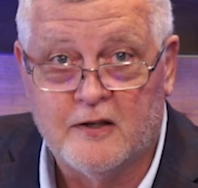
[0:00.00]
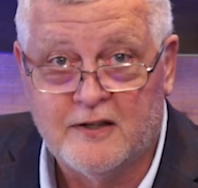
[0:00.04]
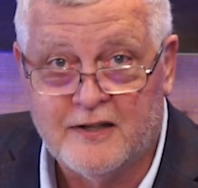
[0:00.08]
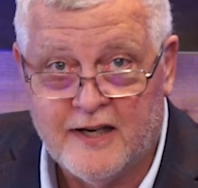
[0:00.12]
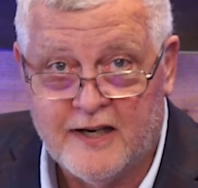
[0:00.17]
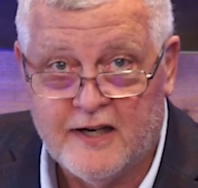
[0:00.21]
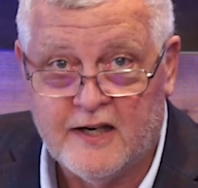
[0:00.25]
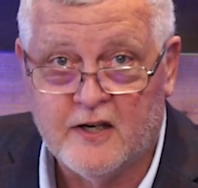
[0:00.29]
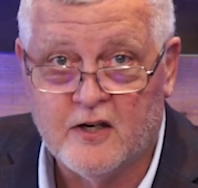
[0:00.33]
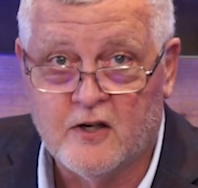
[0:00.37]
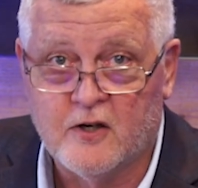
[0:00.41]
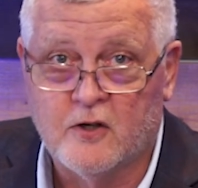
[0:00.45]

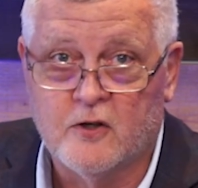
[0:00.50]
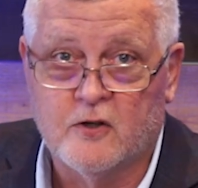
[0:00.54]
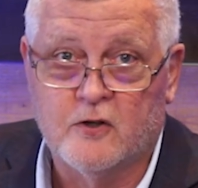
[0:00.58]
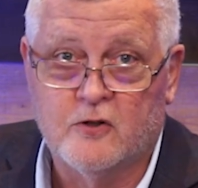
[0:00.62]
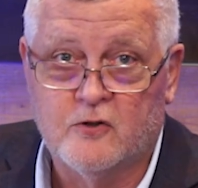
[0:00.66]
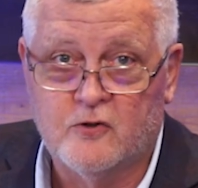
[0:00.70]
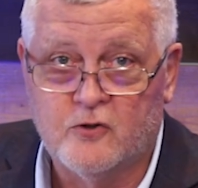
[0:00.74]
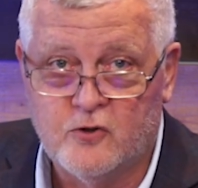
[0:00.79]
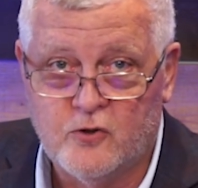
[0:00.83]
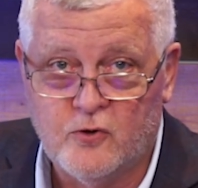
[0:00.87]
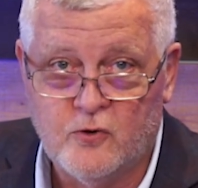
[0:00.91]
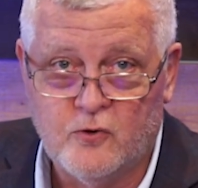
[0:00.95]

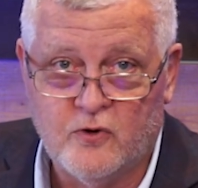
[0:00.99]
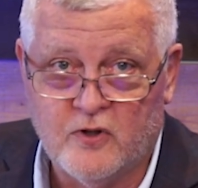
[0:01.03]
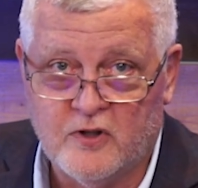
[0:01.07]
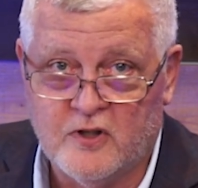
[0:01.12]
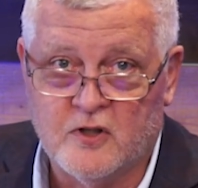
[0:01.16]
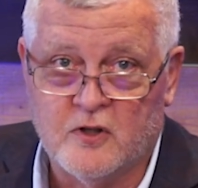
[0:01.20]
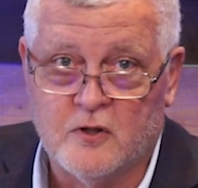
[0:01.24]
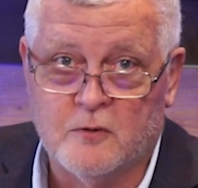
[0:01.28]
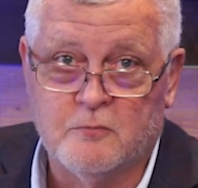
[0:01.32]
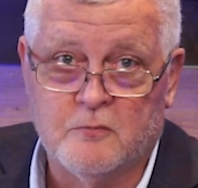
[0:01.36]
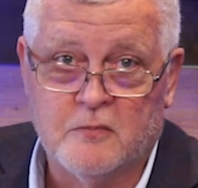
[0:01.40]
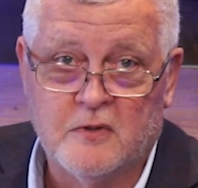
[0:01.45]
care to
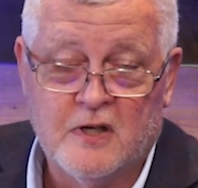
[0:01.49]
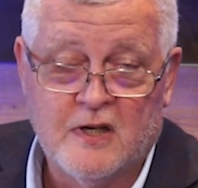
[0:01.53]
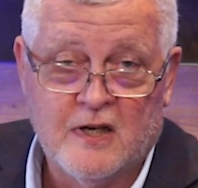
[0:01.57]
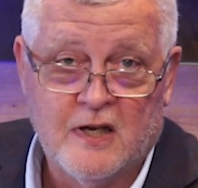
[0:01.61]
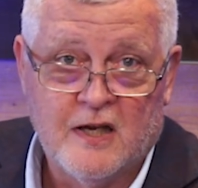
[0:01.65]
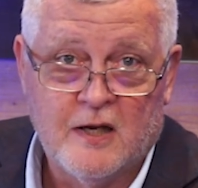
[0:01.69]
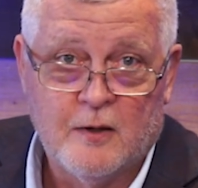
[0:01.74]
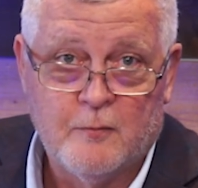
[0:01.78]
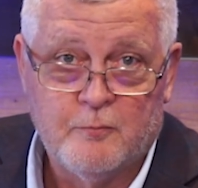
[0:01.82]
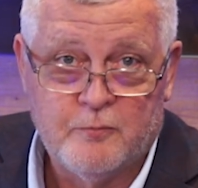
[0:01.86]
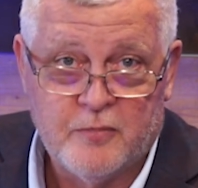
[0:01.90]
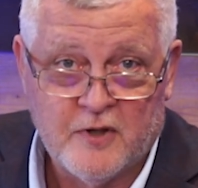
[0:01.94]
them.
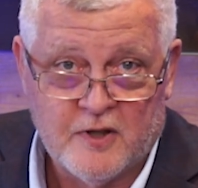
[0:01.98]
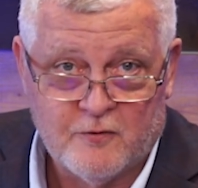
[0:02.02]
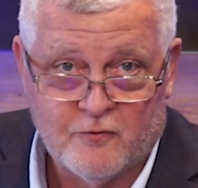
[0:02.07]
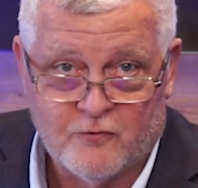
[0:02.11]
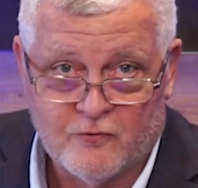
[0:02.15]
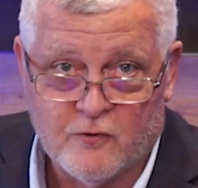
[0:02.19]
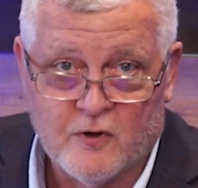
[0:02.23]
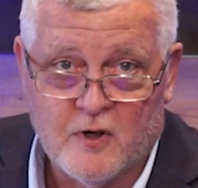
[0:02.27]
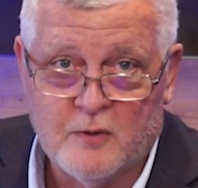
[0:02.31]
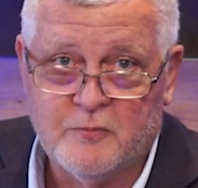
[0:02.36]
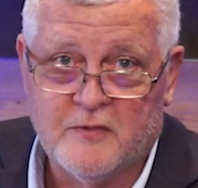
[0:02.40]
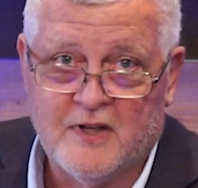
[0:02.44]
But
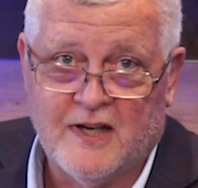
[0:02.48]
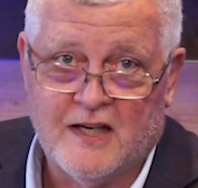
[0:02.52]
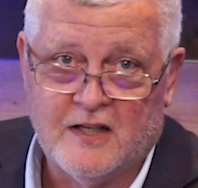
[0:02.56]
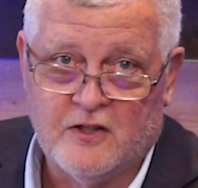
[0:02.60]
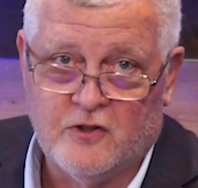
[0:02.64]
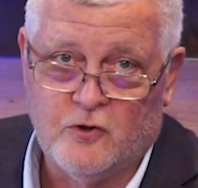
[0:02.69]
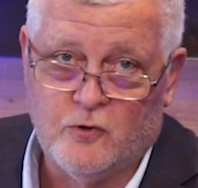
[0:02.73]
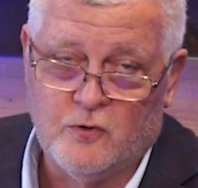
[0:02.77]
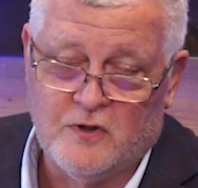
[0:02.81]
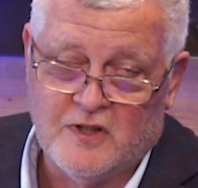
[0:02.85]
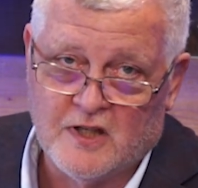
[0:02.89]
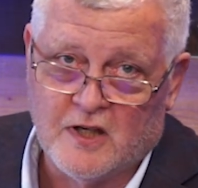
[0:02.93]
from
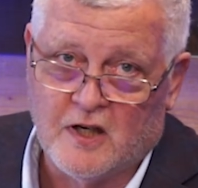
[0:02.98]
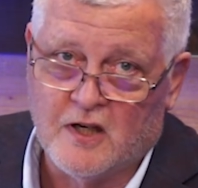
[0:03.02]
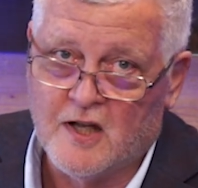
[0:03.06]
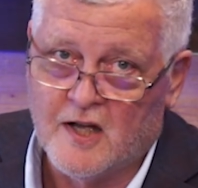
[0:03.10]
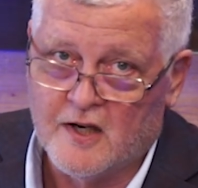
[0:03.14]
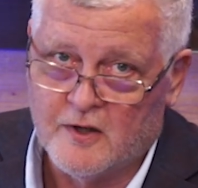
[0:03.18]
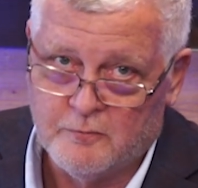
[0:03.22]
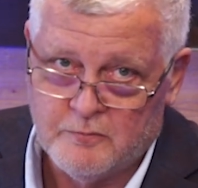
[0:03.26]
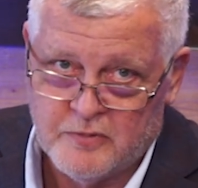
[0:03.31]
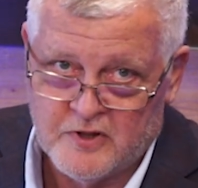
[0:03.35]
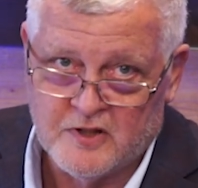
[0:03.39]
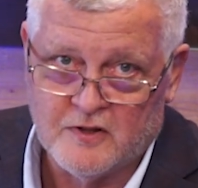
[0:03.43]
that, you get a
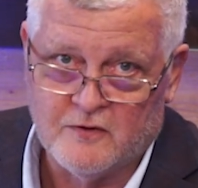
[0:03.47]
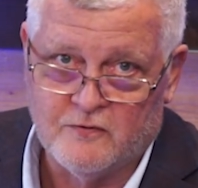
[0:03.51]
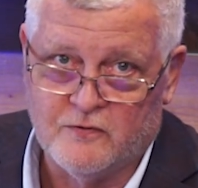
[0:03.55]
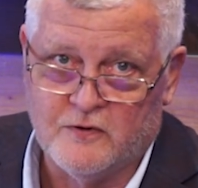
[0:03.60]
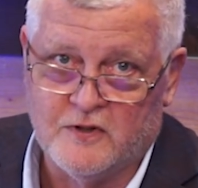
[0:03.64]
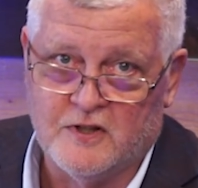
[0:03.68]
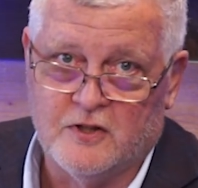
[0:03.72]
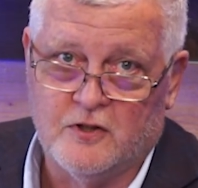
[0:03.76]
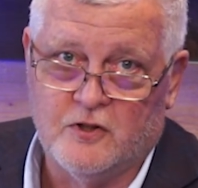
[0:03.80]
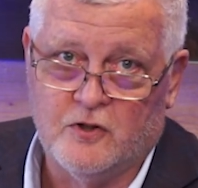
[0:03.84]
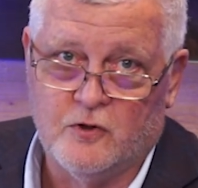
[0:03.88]
lot of benefit.